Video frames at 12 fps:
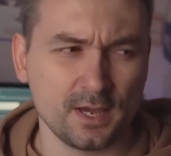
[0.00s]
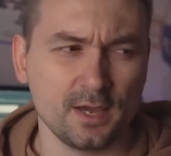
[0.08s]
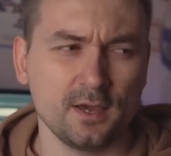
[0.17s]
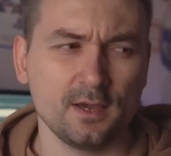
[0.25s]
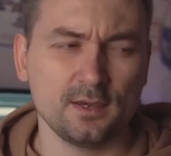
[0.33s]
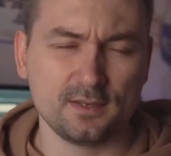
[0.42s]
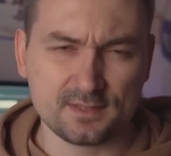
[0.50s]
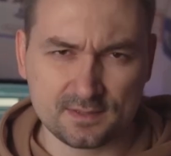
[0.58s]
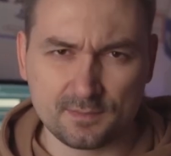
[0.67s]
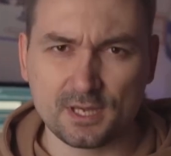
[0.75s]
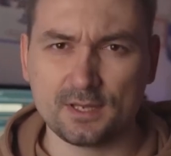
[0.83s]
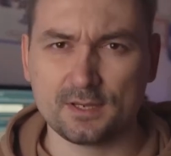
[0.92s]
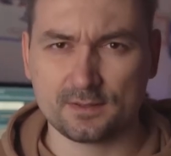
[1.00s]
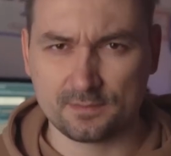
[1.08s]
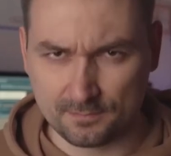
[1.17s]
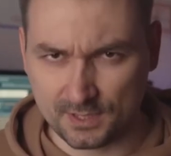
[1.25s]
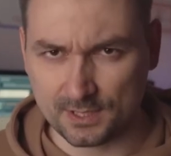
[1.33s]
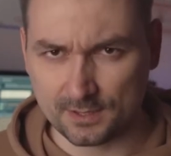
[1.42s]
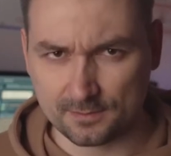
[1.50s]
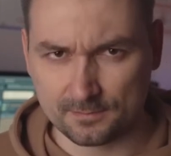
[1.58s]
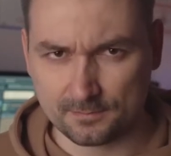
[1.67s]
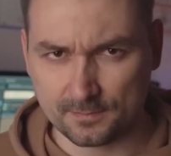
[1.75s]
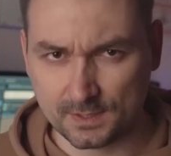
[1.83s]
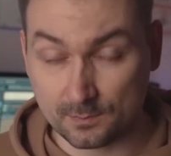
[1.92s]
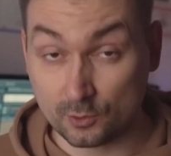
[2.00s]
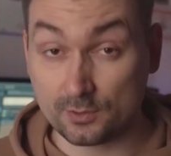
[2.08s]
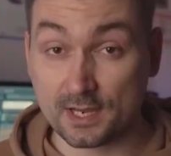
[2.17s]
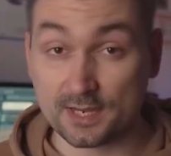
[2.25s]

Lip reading: change the world. Observing